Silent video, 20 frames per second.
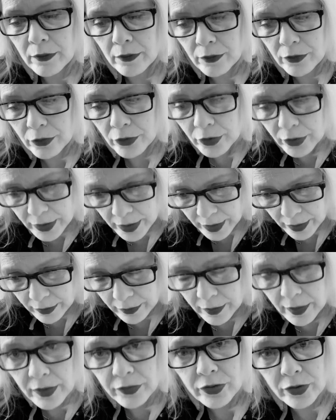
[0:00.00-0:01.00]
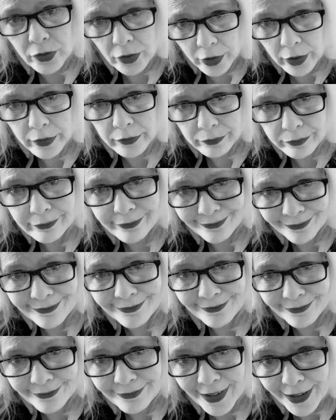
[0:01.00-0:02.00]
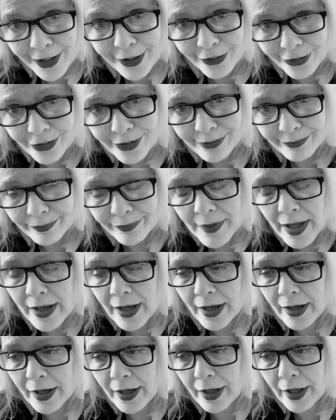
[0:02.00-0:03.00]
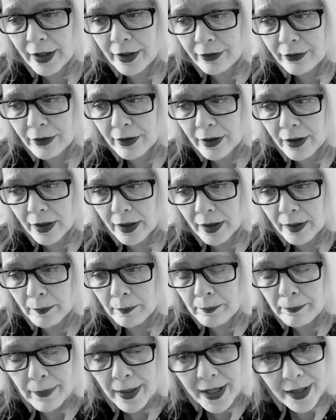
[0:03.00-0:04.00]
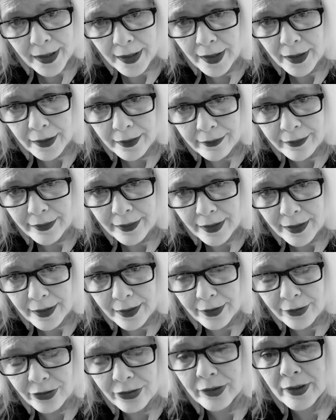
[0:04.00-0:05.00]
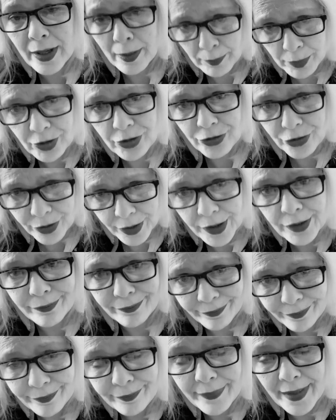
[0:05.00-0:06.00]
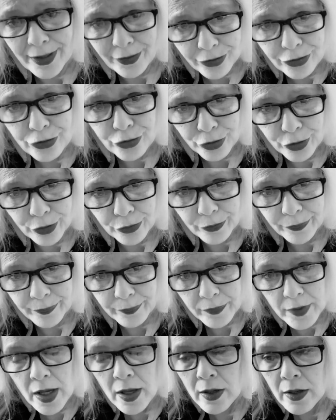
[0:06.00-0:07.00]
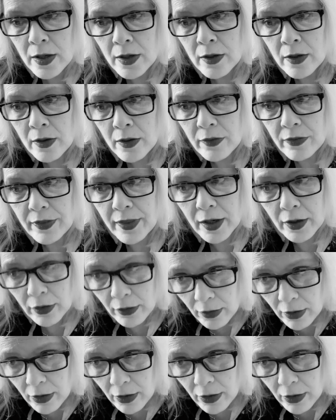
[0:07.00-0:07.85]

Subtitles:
cooking is an art. It is. And baking is chemistry. That's true. There